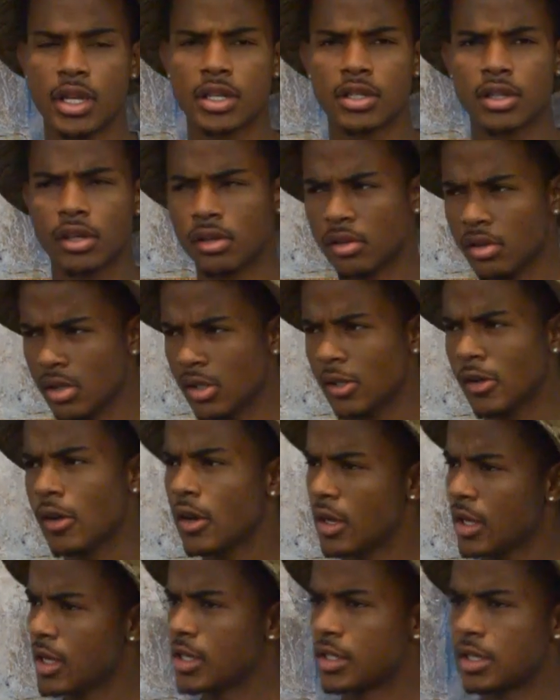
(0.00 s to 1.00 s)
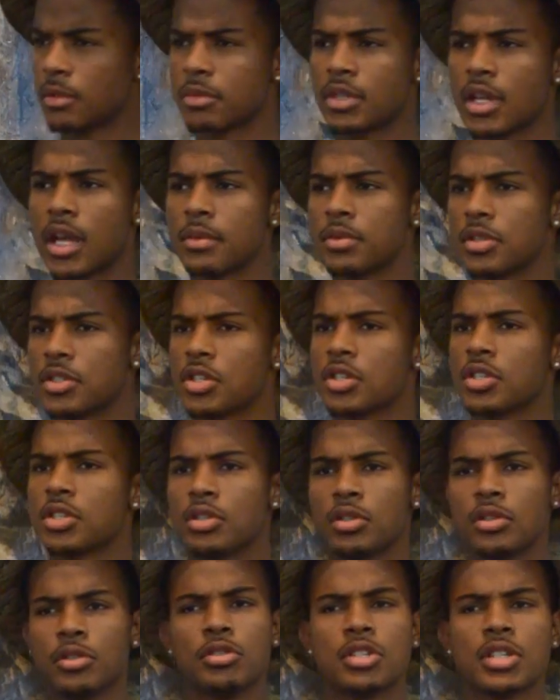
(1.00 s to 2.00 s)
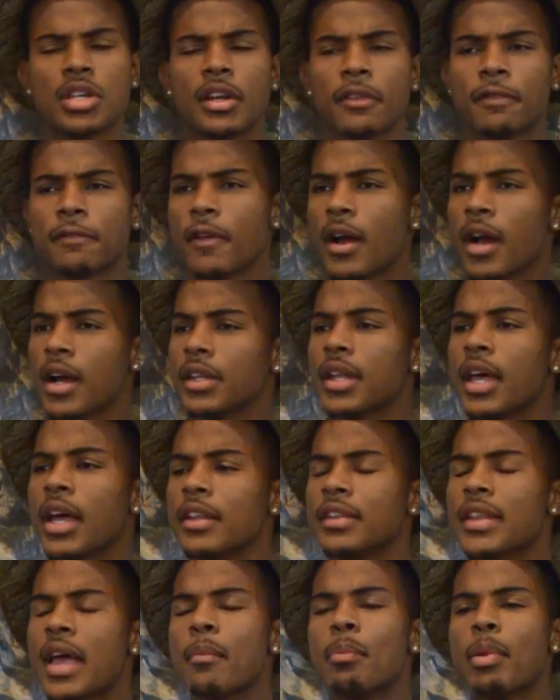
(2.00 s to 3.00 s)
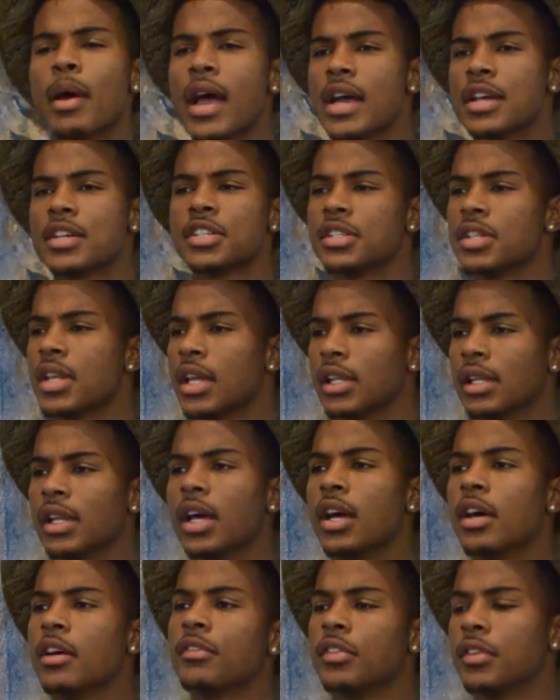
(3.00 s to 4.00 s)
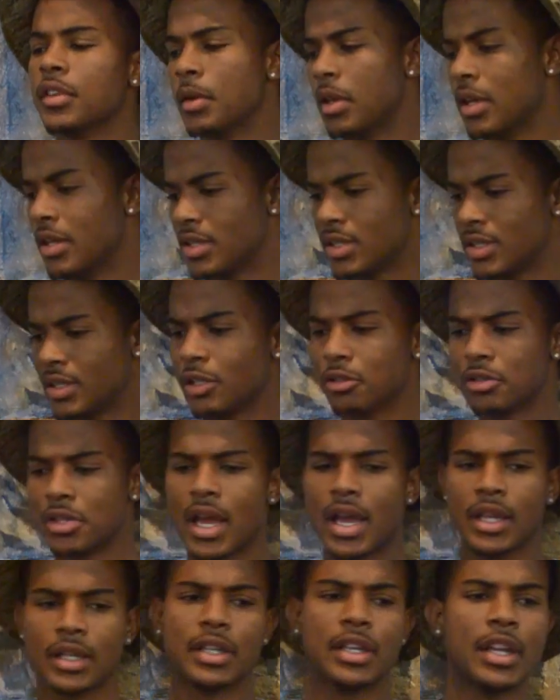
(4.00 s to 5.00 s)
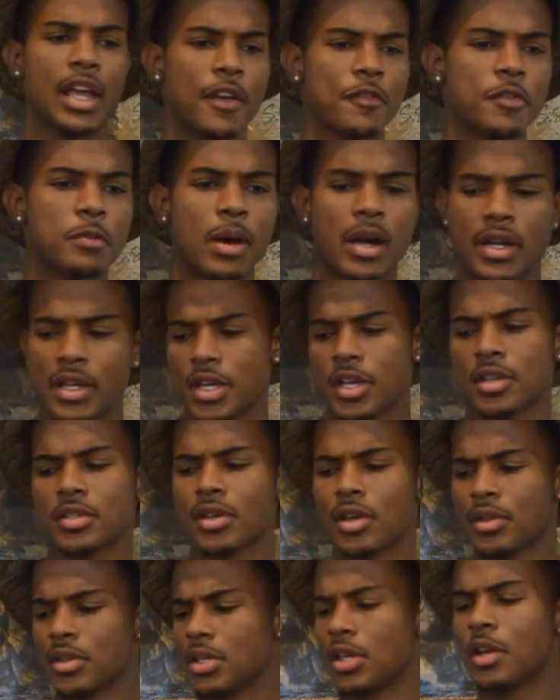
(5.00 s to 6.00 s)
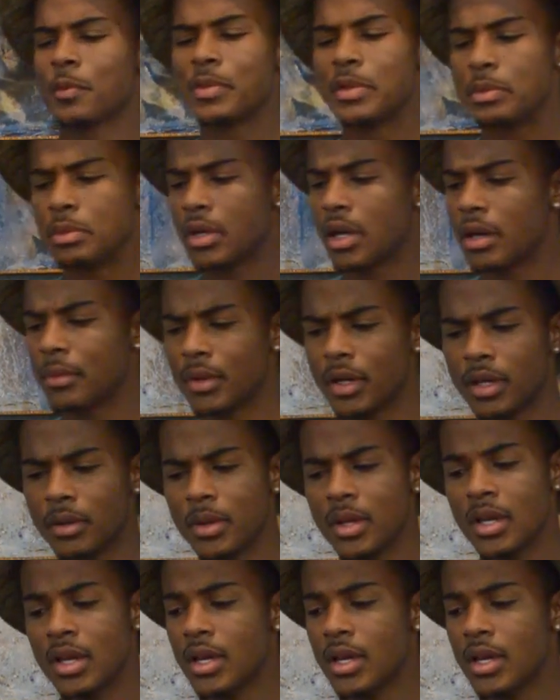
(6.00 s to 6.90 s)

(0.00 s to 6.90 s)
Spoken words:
So sometimes you just got to find that passion, that love, and instill that in everybody else, all the young people coming up,